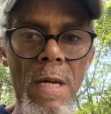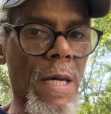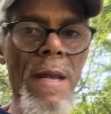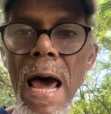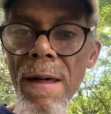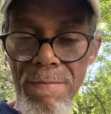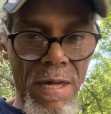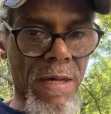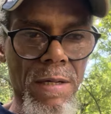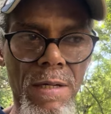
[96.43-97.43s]
Not
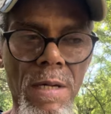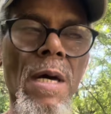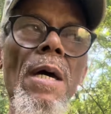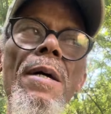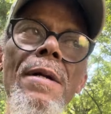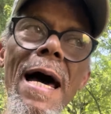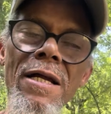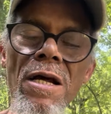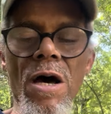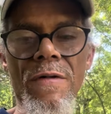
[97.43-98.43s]
me.
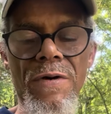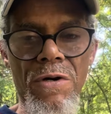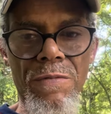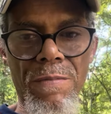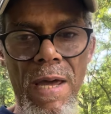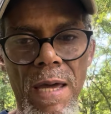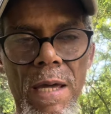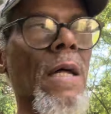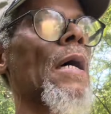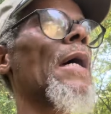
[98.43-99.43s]
Not the other good
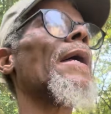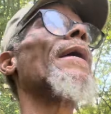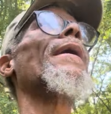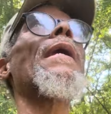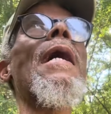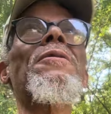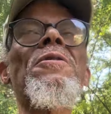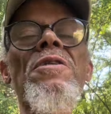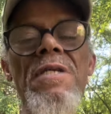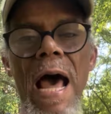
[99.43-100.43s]
man. Not
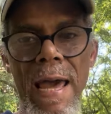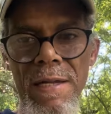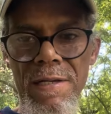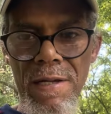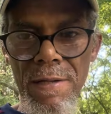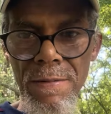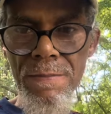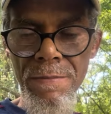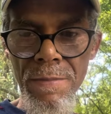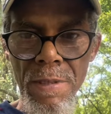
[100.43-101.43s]
society.
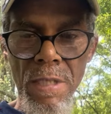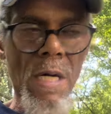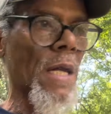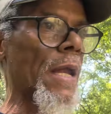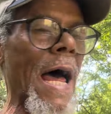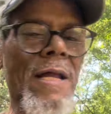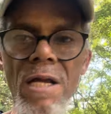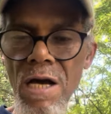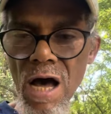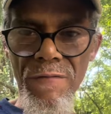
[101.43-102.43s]
Not the
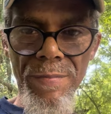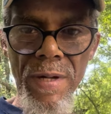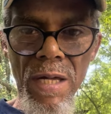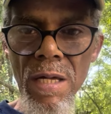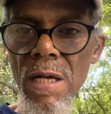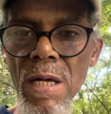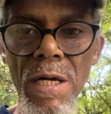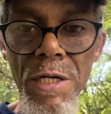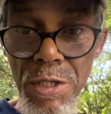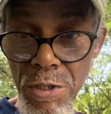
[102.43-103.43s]
government.
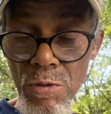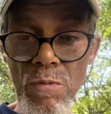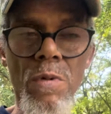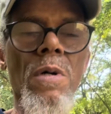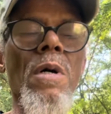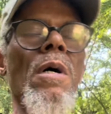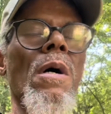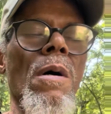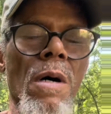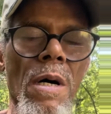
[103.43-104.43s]
You.
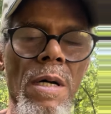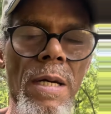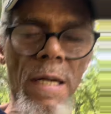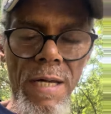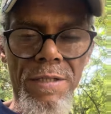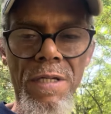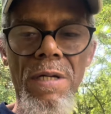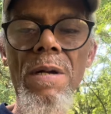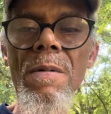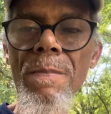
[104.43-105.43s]

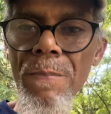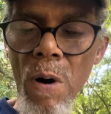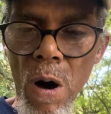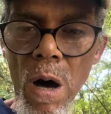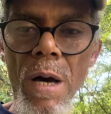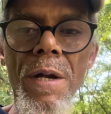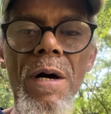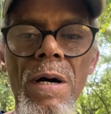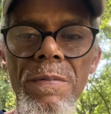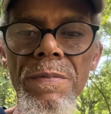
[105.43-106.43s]
Listen, part
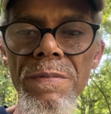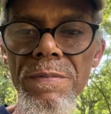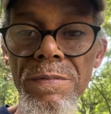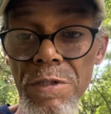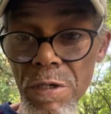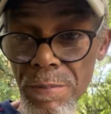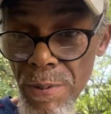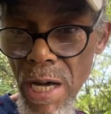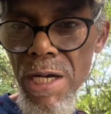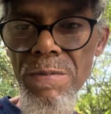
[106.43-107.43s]
of your
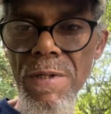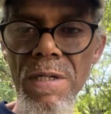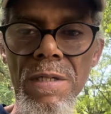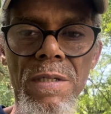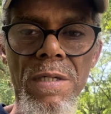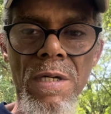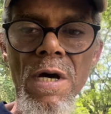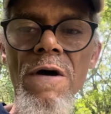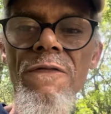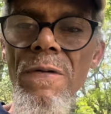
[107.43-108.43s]
punishment
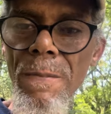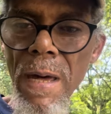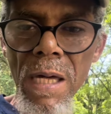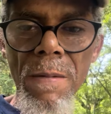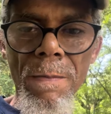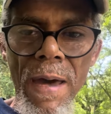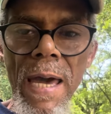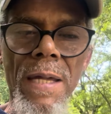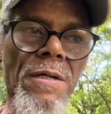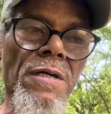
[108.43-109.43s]
for making
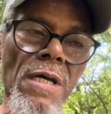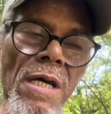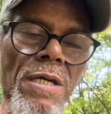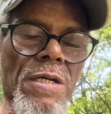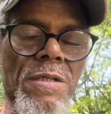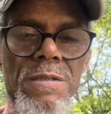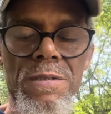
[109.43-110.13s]
bad decisions.